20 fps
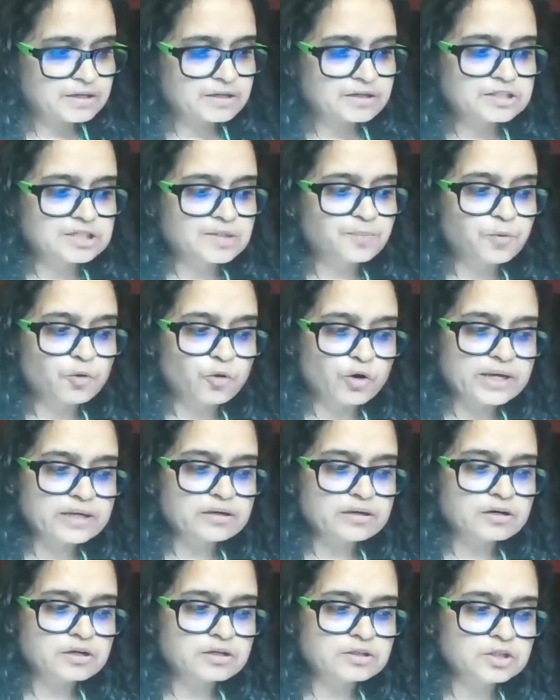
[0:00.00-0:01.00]
Deploying
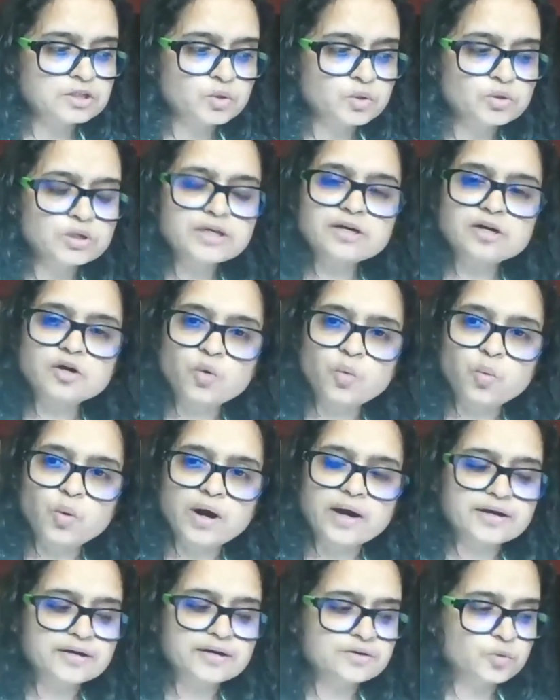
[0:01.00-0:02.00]
her newly
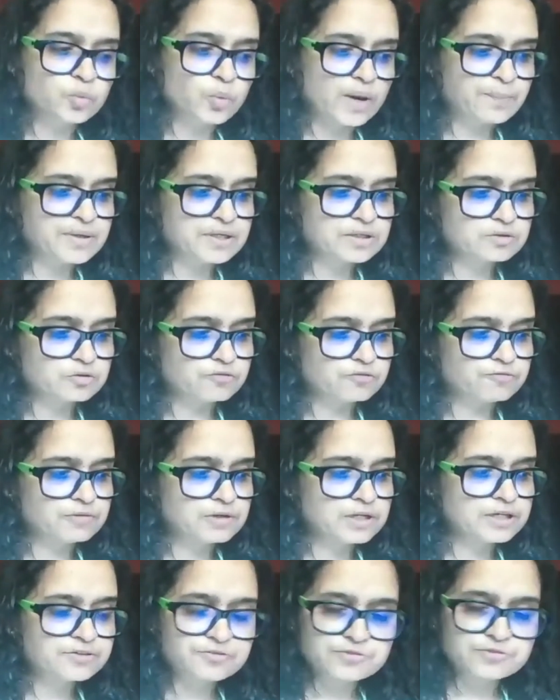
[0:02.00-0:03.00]
acquired weapon of
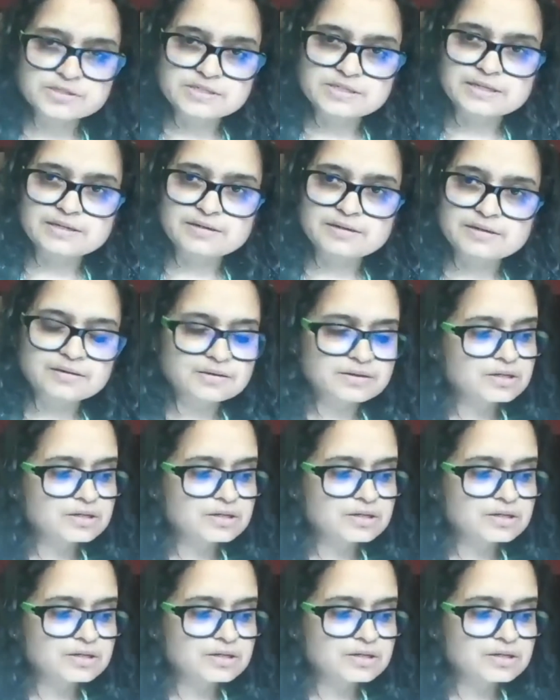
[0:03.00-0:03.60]
literacy,